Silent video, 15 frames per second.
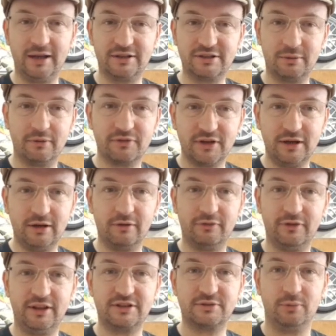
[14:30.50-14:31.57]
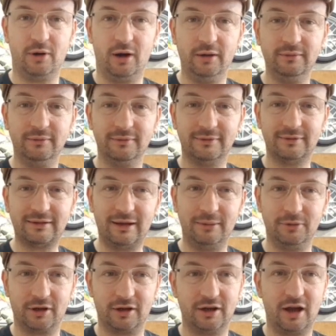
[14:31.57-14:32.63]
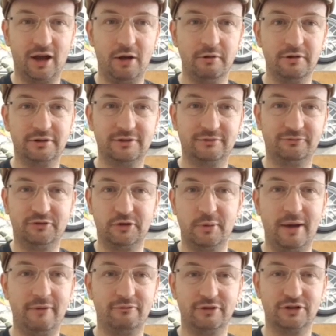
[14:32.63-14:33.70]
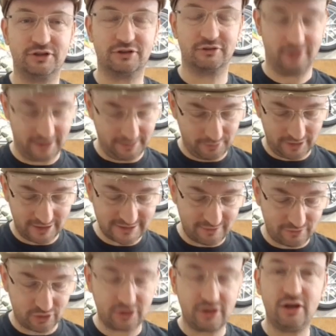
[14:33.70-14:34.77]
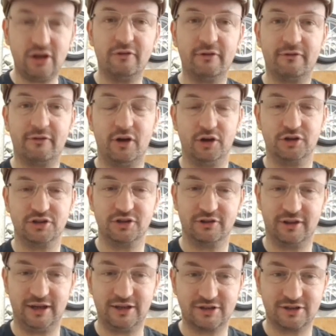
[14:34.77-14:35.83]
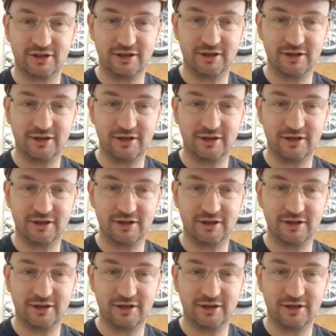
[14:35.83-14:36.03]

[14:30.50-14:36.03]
so I've seen enough of this one. I'm not going to go through every screen, but let's have a look at the other version of this,